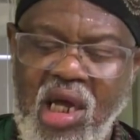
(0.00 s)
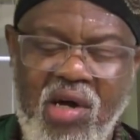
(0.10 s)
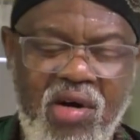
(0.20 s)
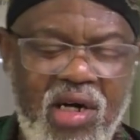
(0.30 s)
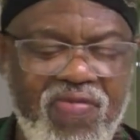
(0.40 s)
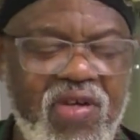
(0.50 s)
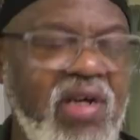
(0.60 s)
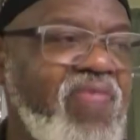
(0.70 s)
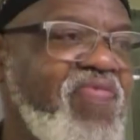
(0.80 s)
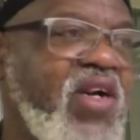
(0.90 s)

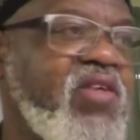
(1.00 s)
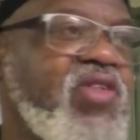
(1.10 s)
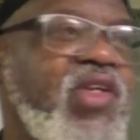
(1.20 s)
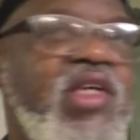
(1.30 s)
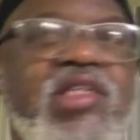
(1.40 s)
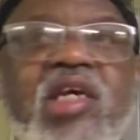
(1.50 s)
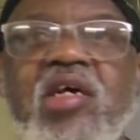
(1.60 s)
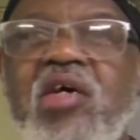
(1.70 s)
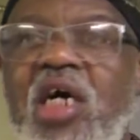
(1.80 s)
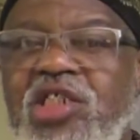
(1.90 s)
However, verily,
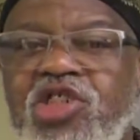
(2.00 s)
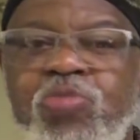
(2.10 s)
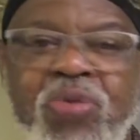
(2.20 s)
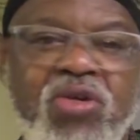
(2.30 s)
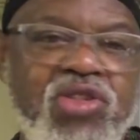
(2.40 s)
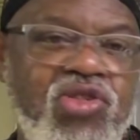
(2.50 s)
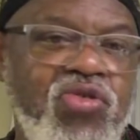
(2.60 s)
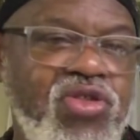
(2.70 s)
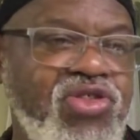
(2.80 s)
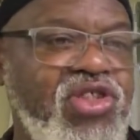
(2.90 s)
there are
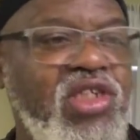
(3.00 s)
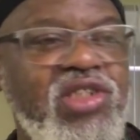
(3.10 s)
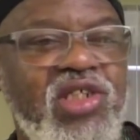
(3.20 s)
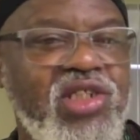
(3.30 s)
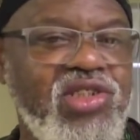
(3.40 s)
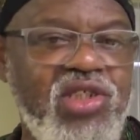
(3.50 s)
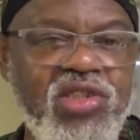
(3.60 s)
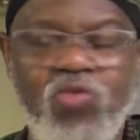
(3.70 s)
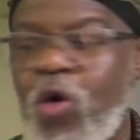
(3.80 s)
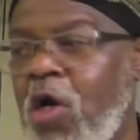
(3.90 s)
spiritual seasons
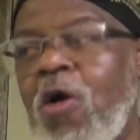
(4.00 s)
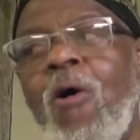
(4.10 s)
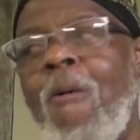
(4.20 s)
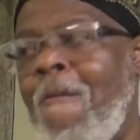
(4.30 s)
as well.